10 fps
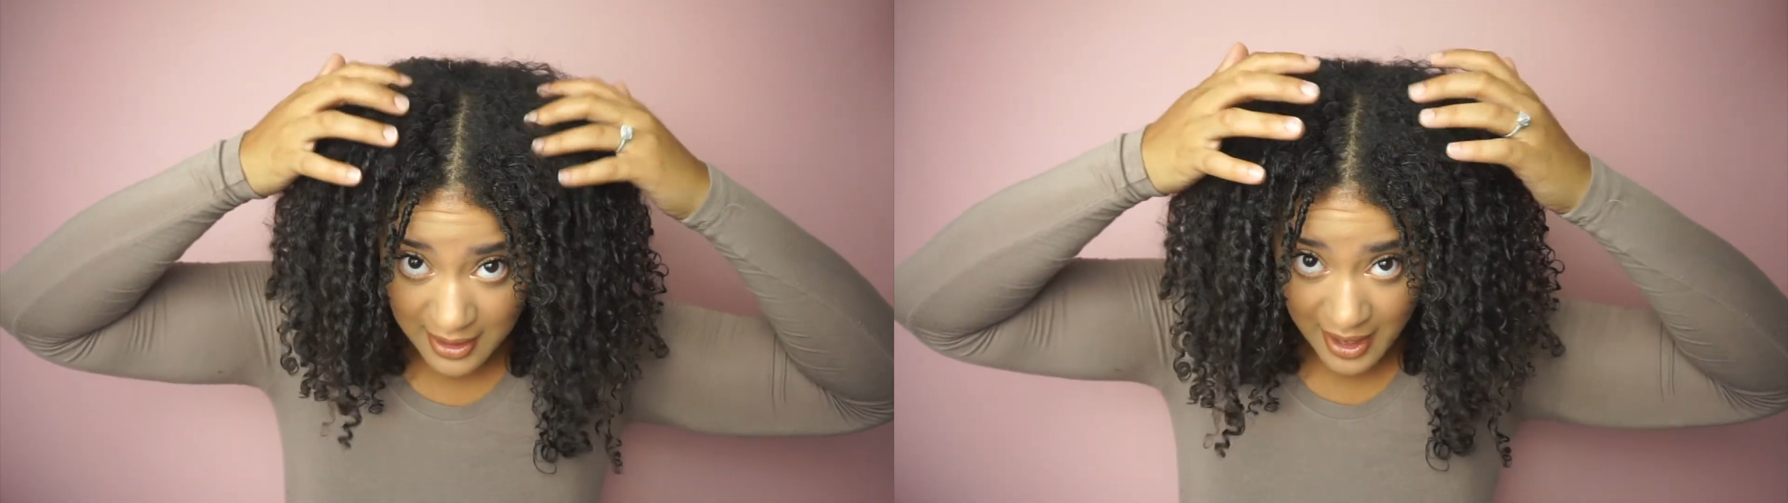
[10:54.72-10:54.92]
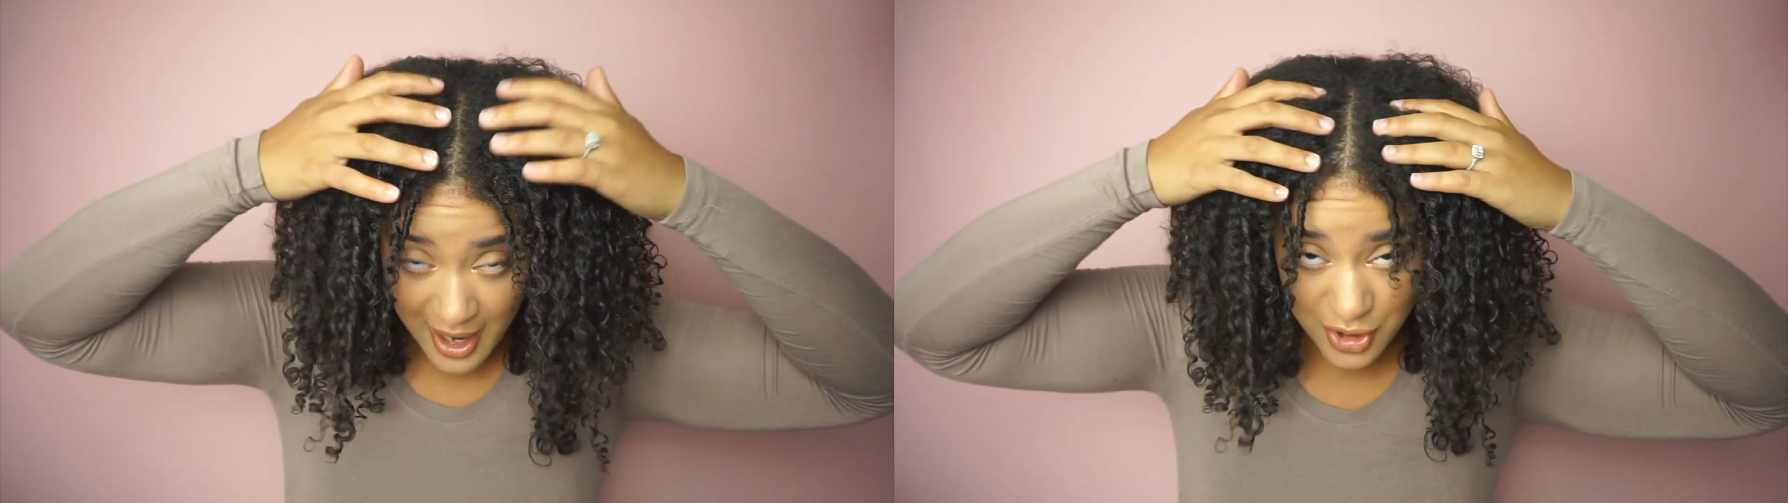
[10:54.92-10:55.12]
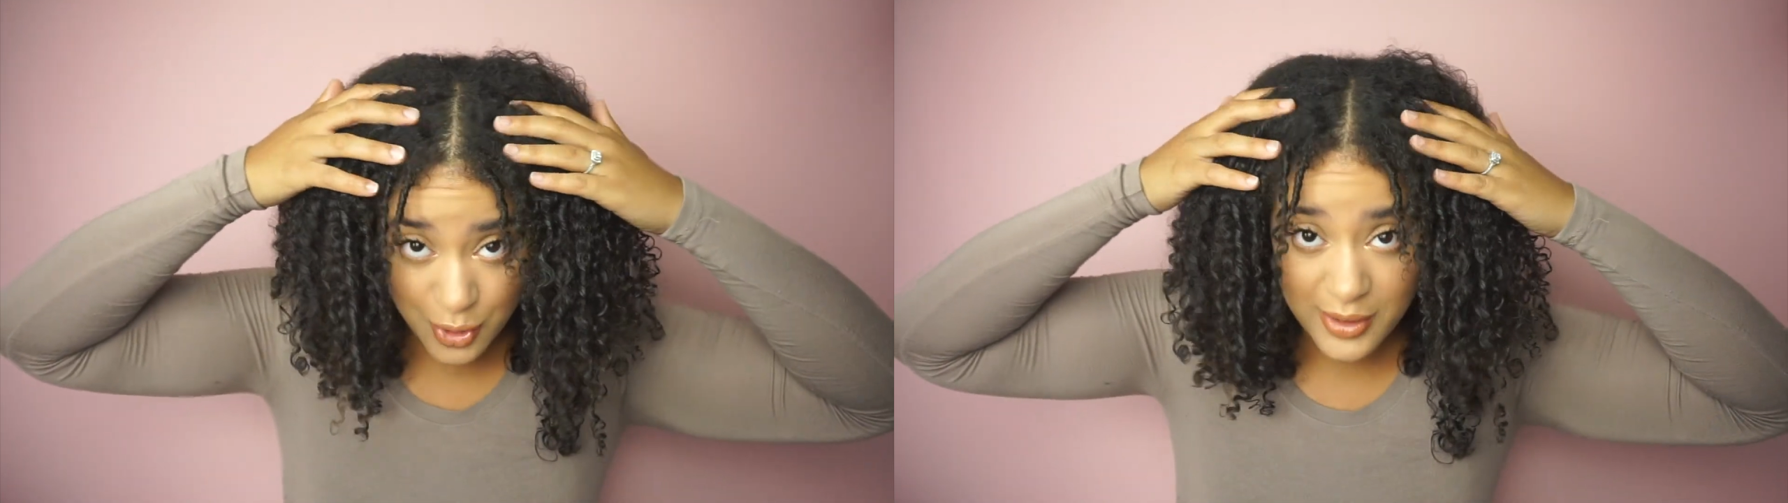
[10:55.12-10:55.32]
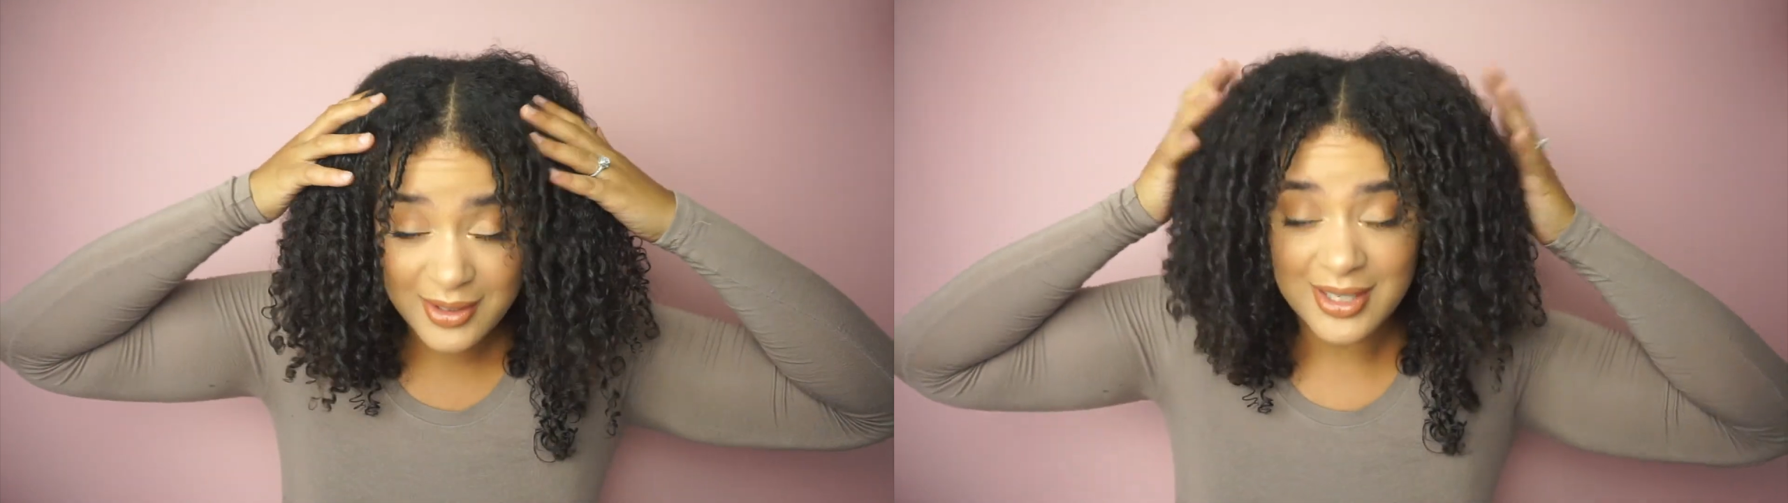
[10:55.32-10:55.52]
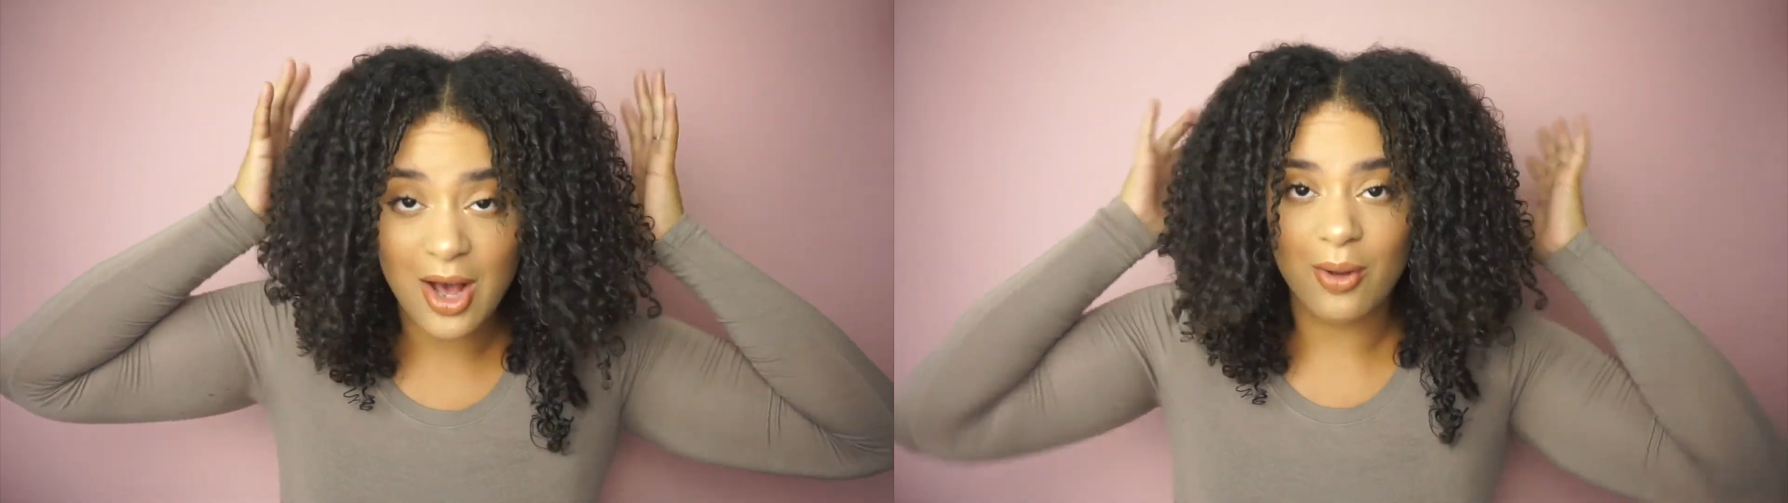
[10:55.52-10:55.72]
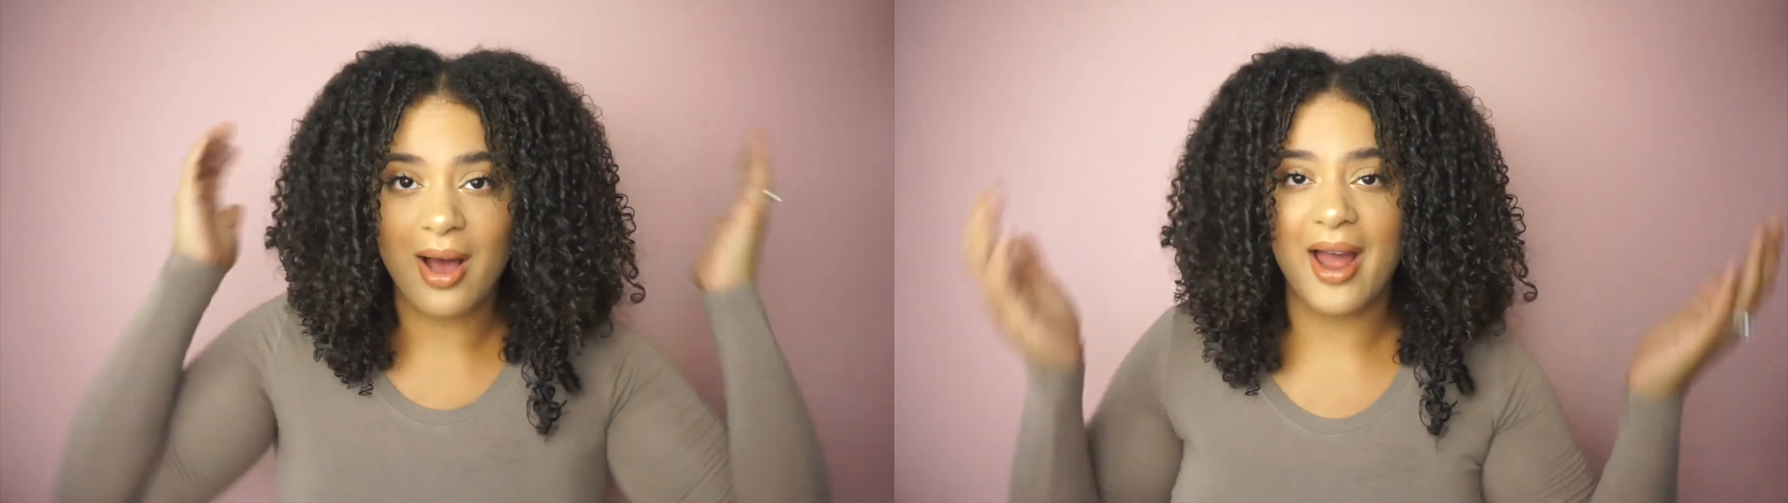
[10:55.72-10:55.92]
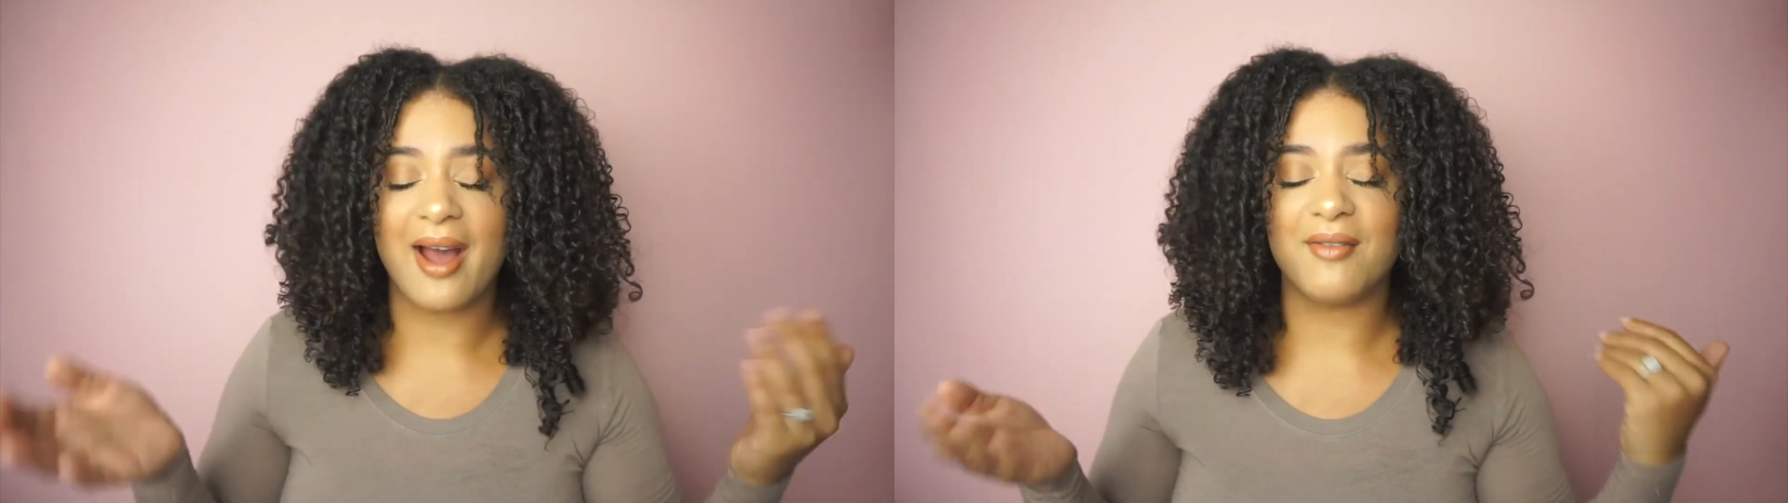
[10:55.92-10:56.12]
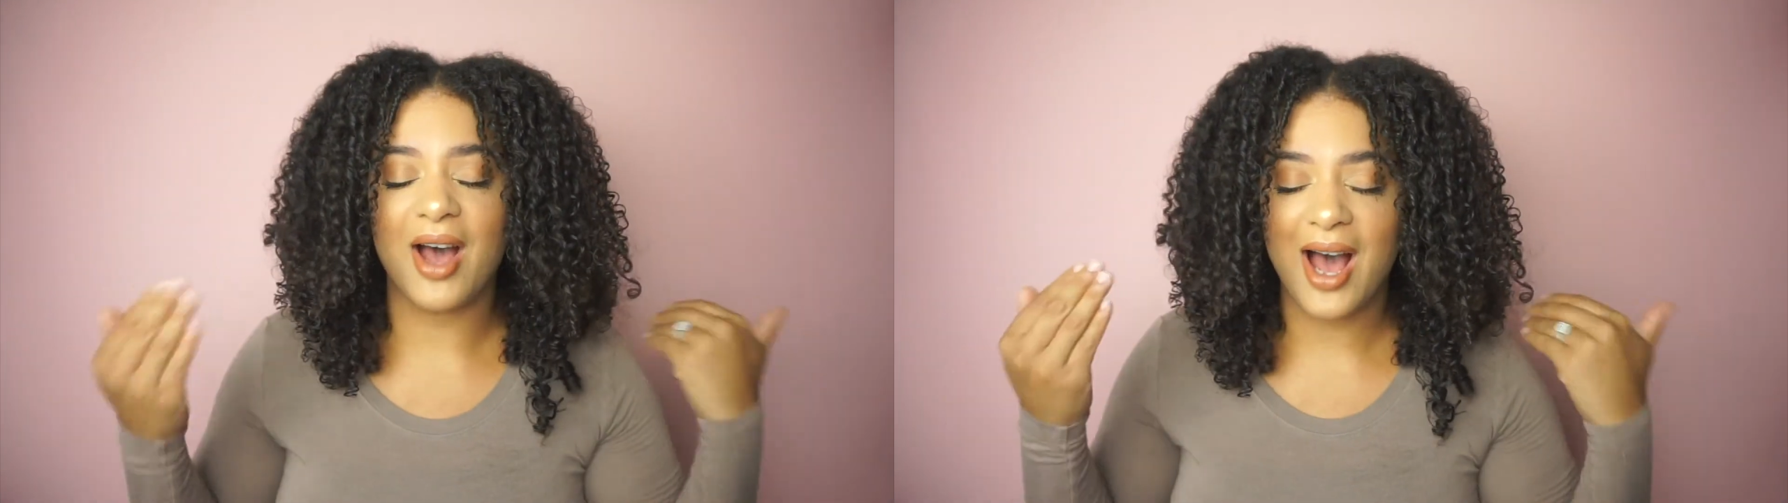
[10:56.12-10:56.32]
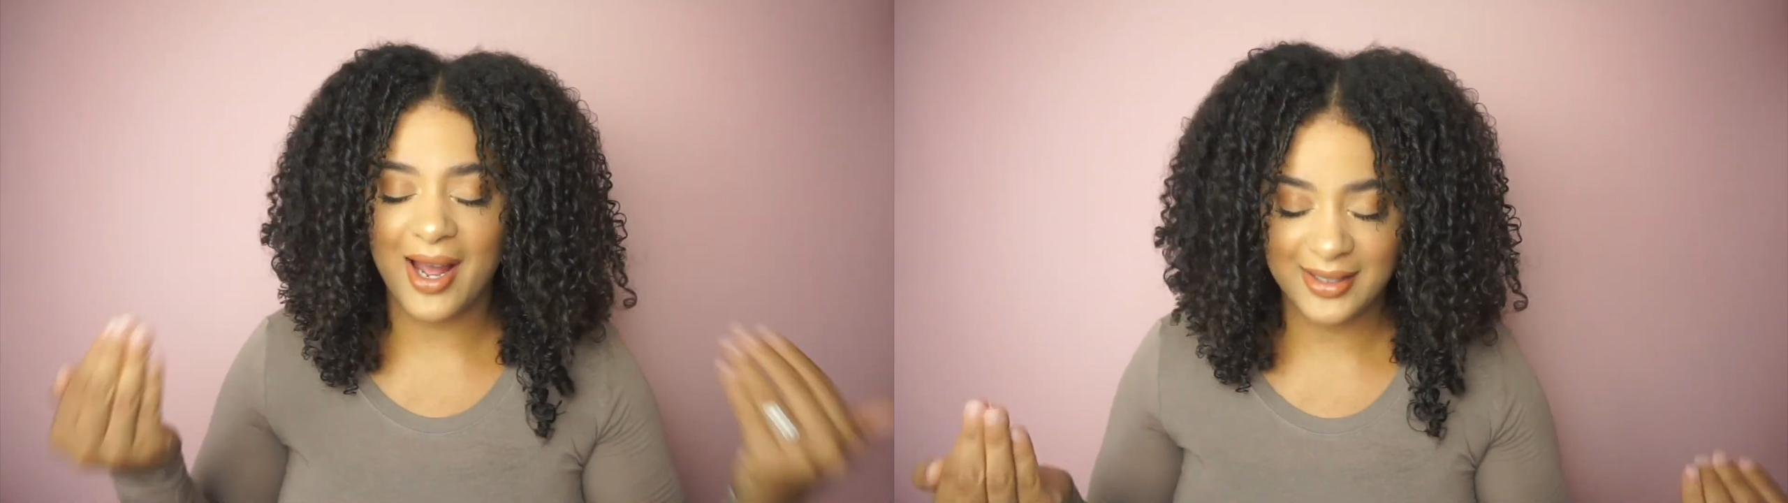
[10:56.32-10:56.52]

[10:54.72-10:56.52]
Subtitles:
As you can tell, I have high